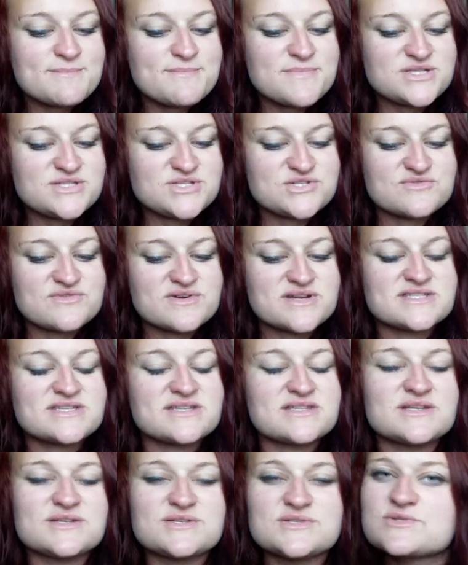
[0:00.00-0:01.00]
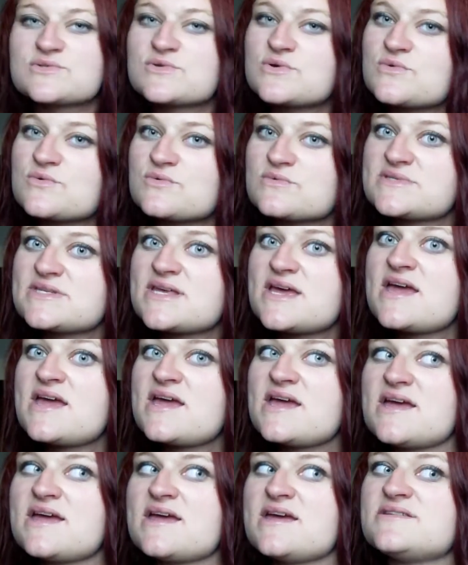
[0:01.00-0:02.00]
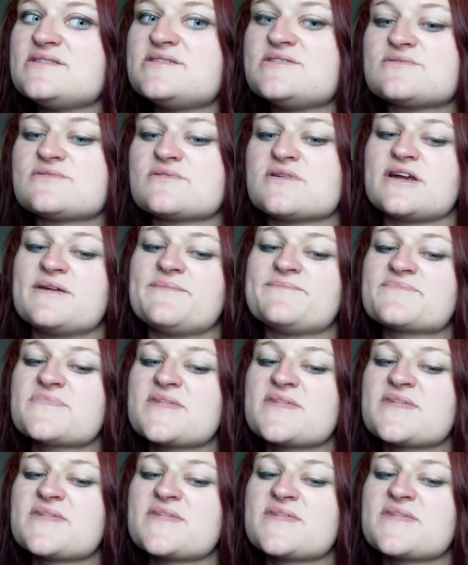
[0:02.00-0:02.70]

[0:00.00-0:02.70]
mysteries in the school's history.